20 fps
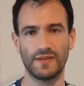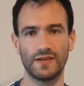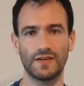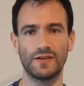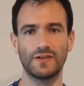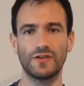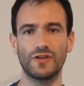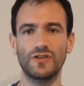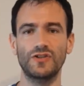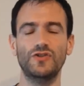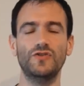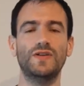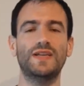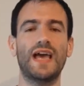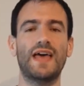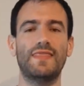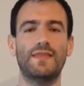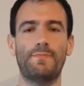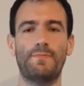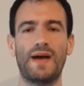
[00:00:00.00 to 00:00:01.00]
because you
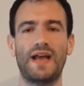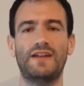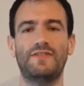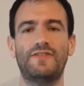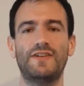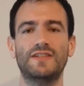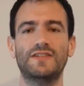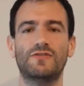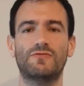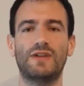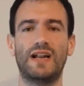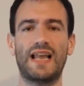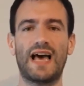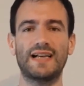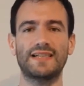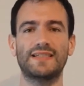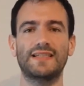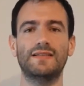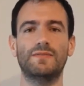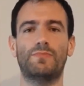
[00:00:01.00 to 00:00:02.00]
get the benefits of
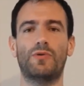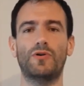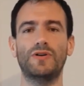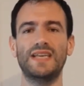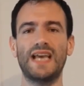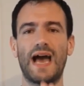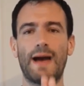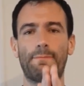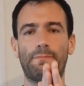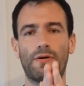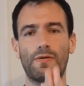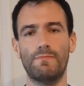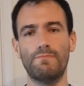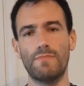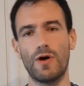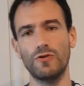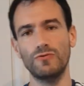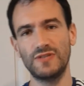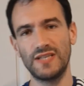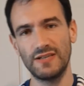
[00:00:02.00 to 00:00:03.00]
relaxing the body and
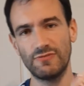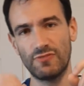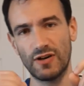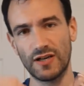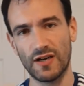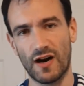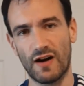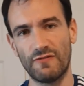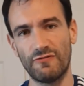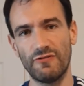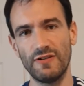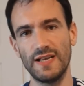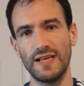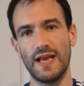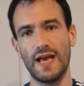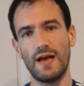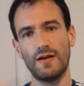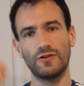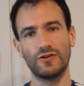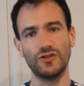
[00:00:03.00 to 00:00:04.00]
promoting recovery,
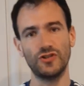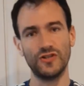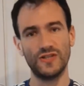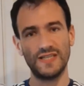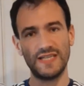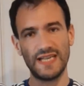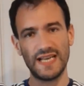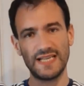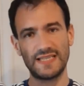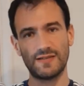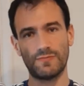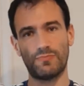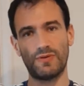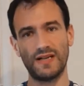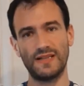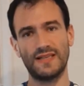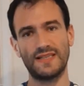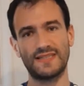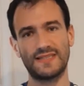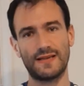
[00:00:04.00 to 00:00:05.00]
because you need to
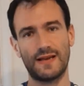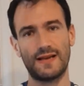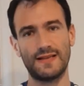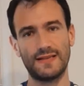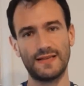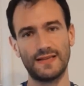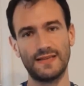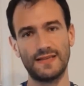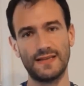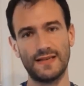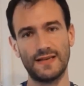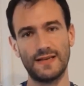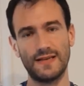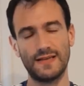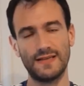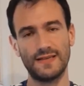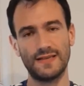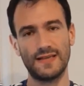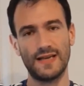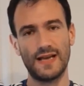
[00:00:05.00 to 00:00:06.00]
bring
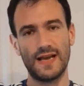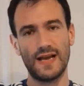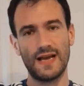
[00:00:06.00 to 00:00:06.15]
the